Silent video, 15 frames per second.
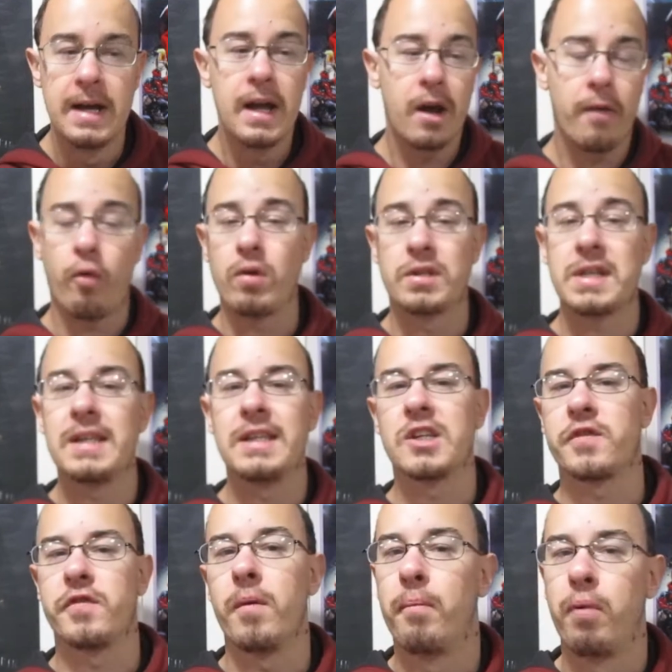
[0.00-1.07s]
Now, of course, in this
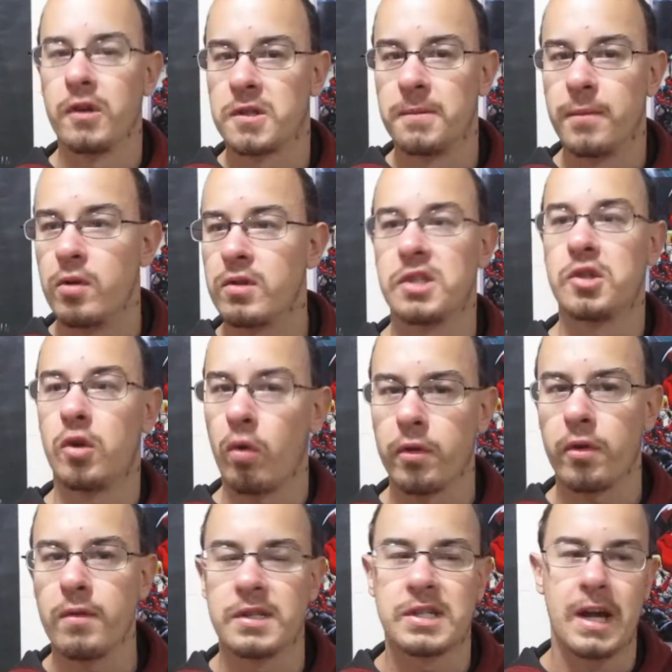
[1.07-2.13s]
film, Puss in Boots is
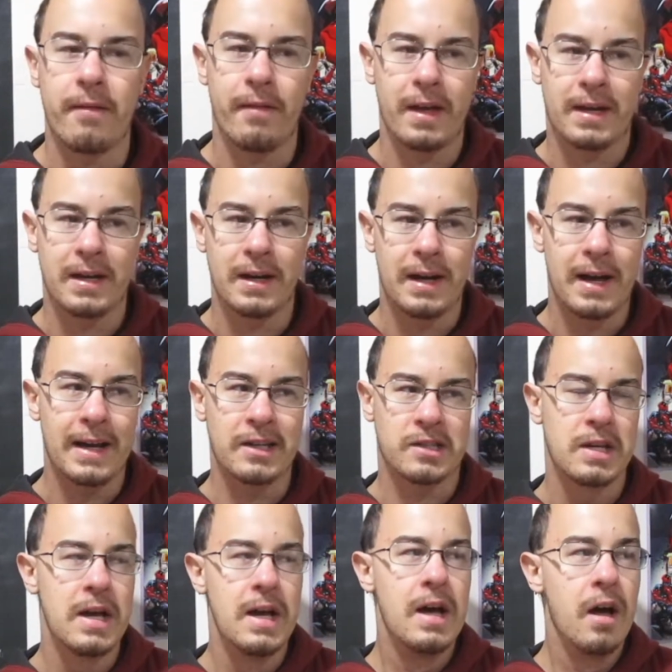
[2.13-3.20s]
older. He's kind of like, I guess,
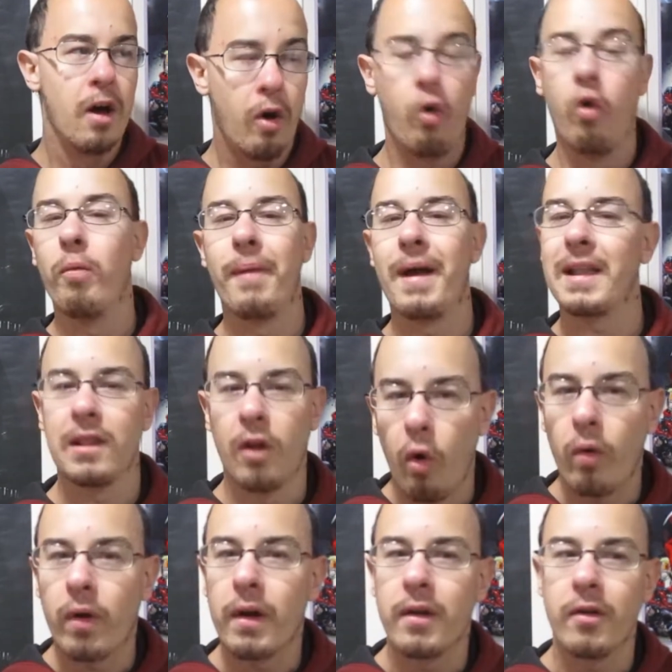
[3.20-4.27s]
Old Man
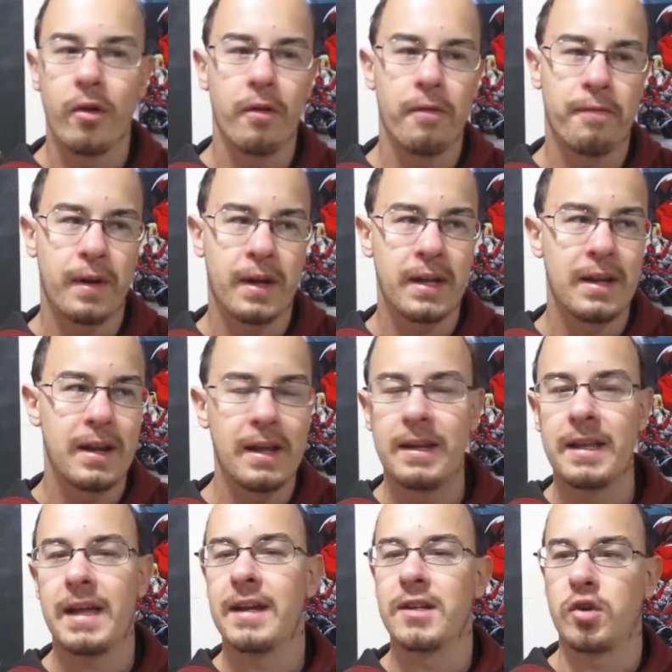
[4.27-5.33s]
Logan or freaking
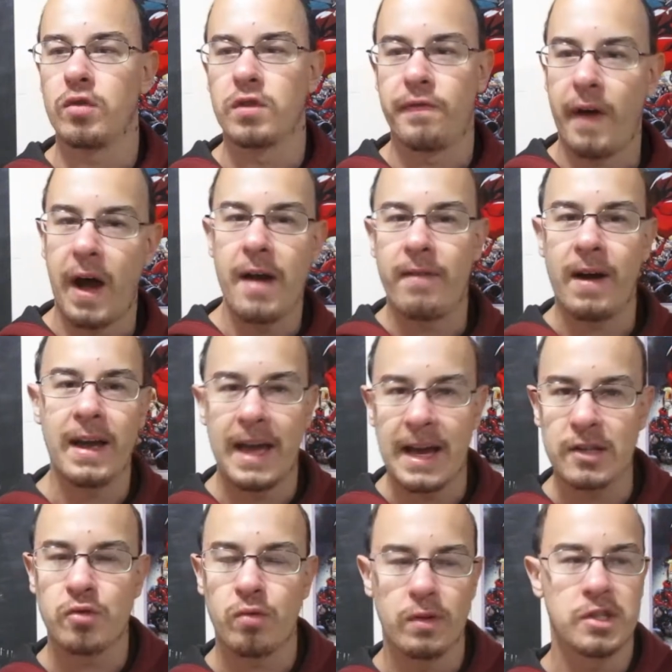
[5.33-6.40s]
Indiana Jones 5, I
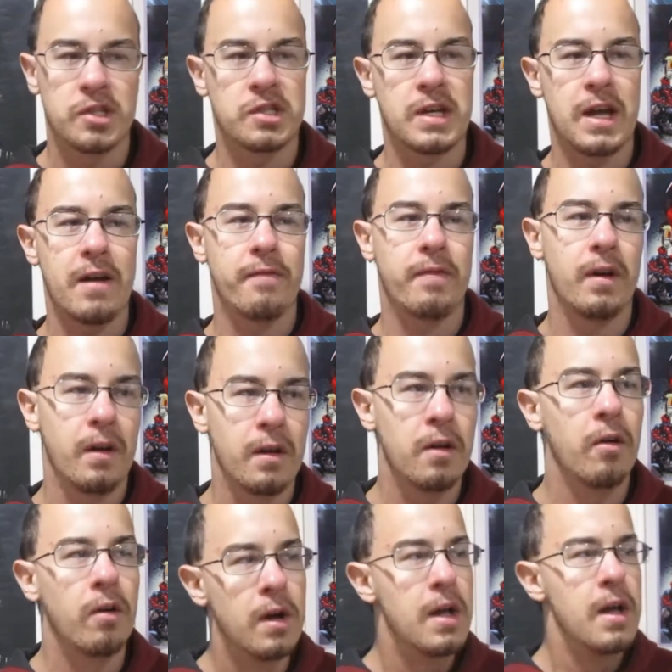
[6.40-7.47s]
guess, where he's just kind of, you
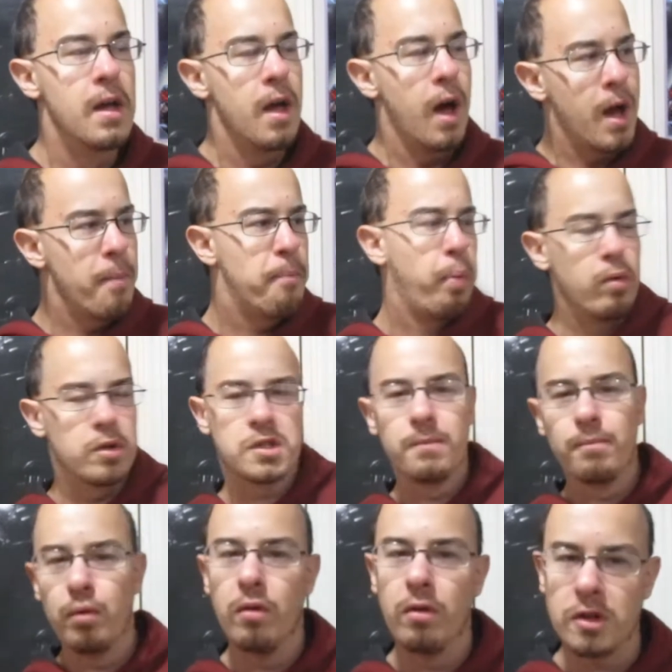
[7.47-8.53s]
know, I'm Puss in
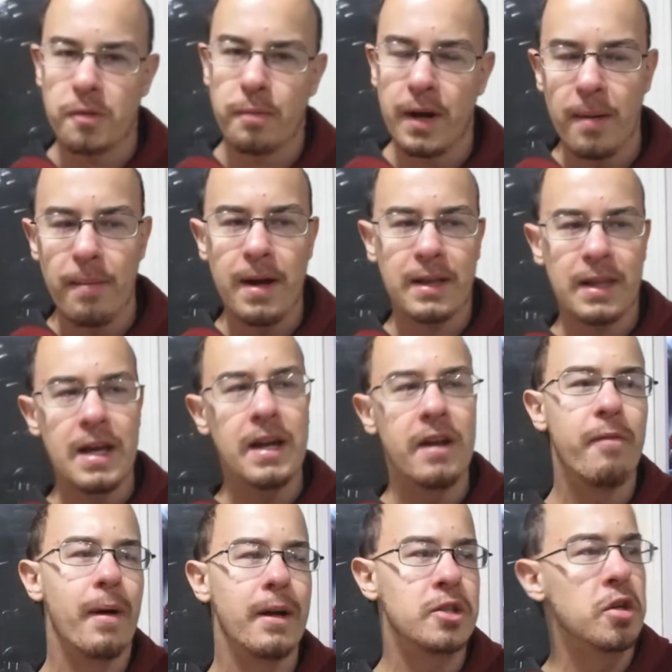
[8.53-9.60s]
Boots, but I'm at the end of
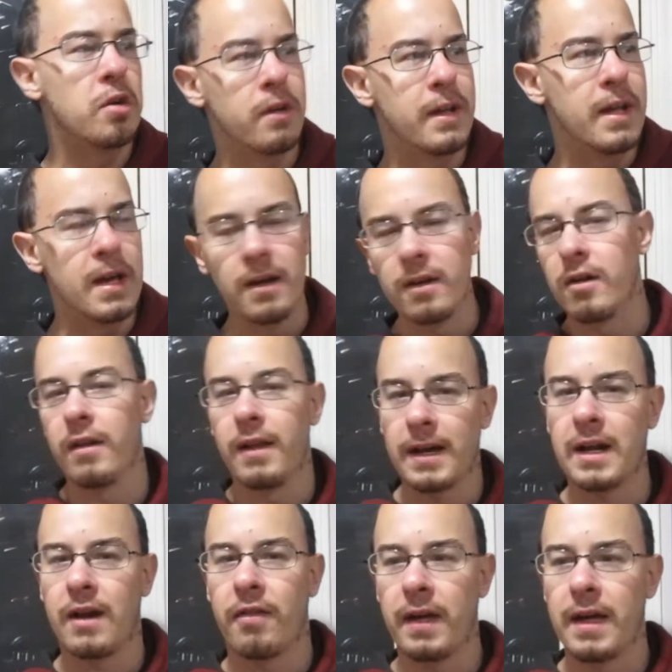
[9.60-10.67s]
my journey. You know, that
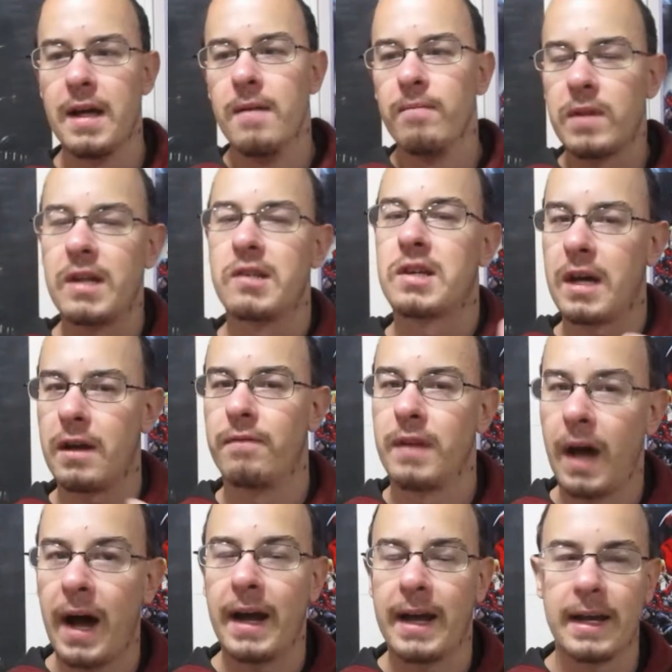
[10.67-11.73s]
kind of thing. And he's kind of
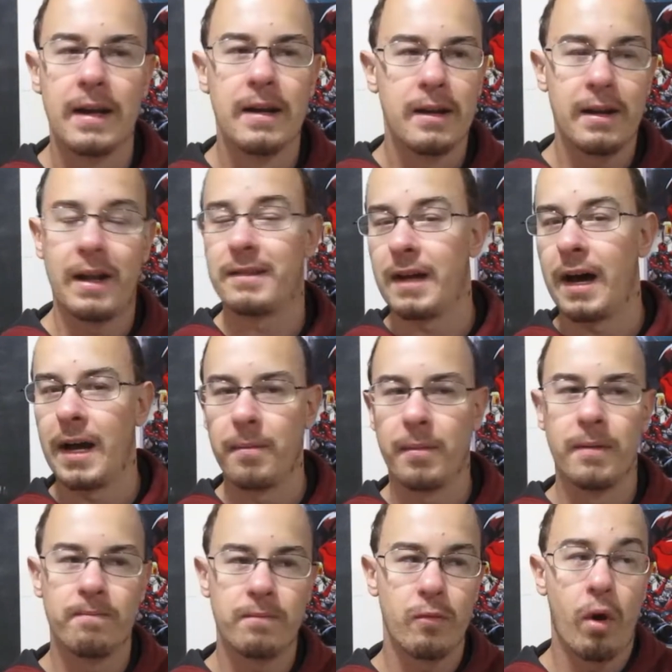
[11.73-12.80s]
dying. Not dying,
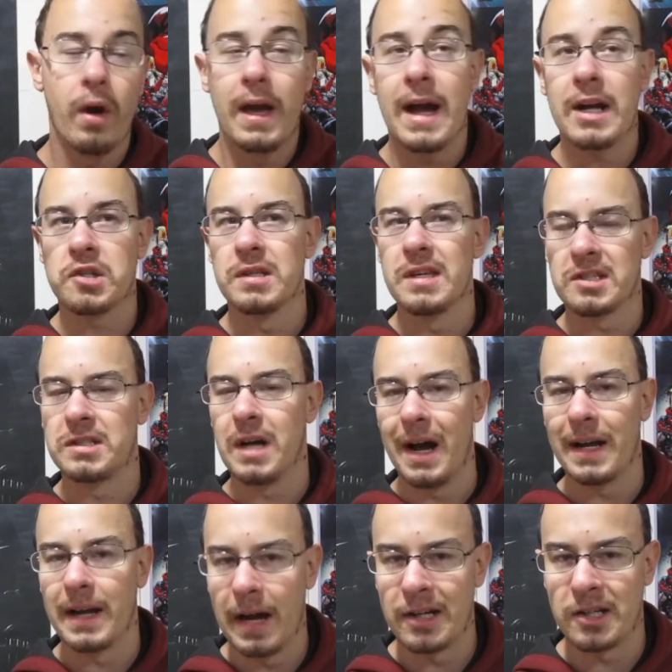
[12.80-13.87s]
but, well, he actually is
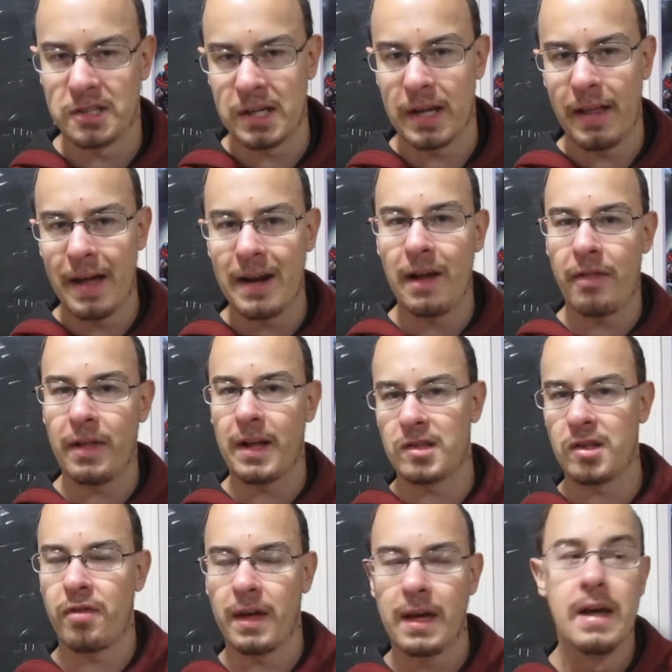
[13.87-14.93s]
dying. I should say that. I think that's
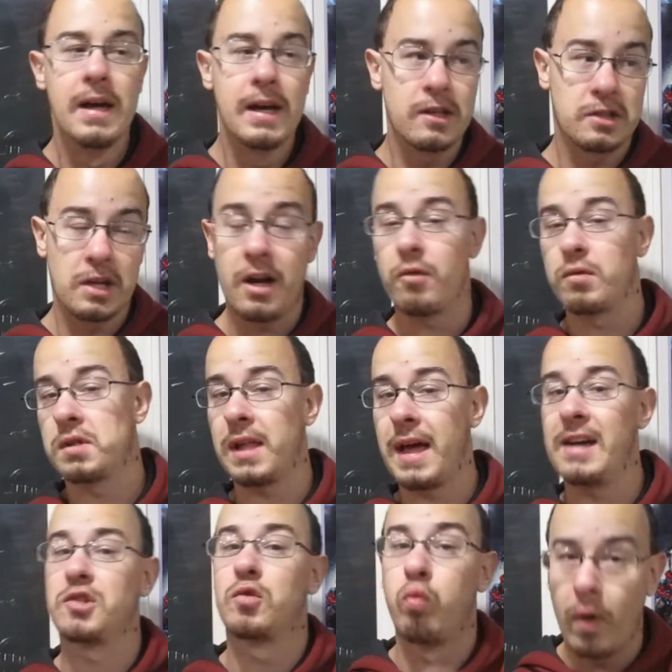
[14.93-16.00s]
the thing. He's down to his
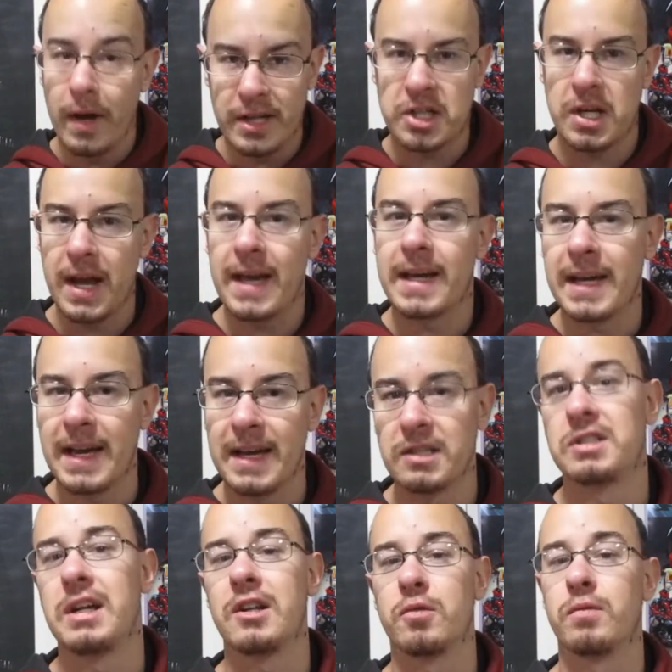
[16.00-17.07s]
last wish, a.k.a. he's
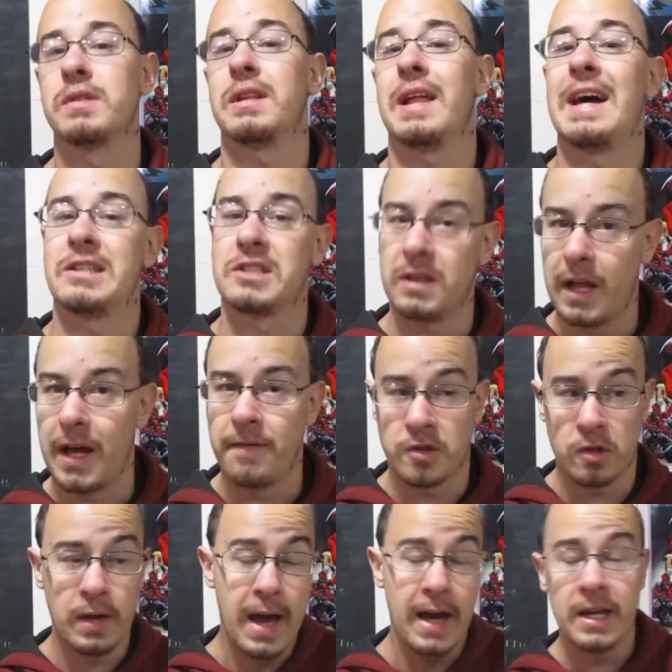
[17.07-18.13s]
down to his last life.
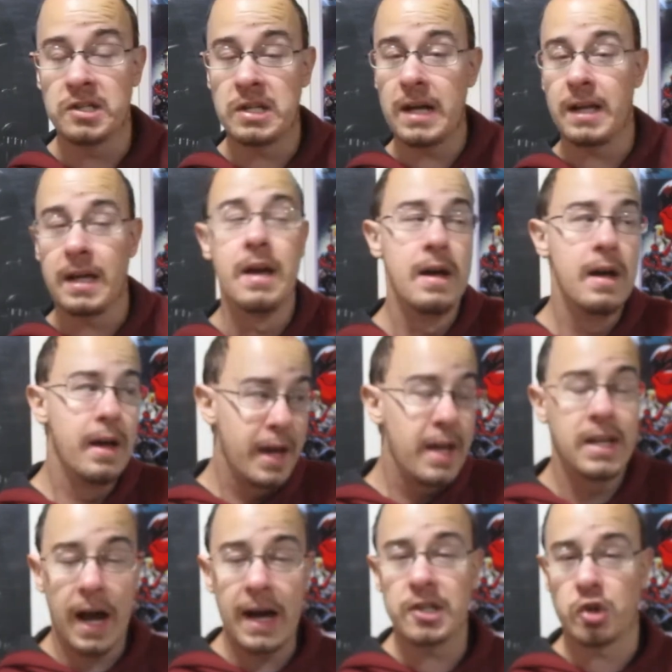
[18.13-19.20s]
So, yeah, he
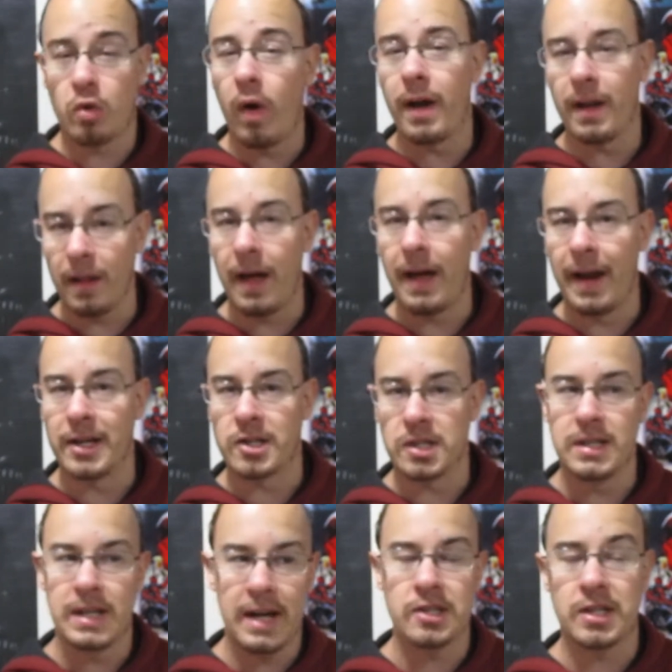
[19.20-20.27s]
dies quite a lot, actually.
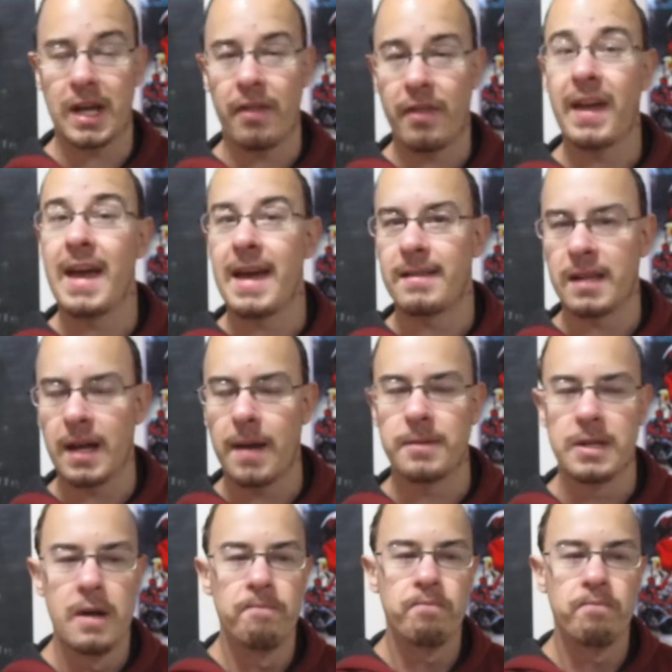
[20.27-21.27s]
He dies, like, I think 8 times.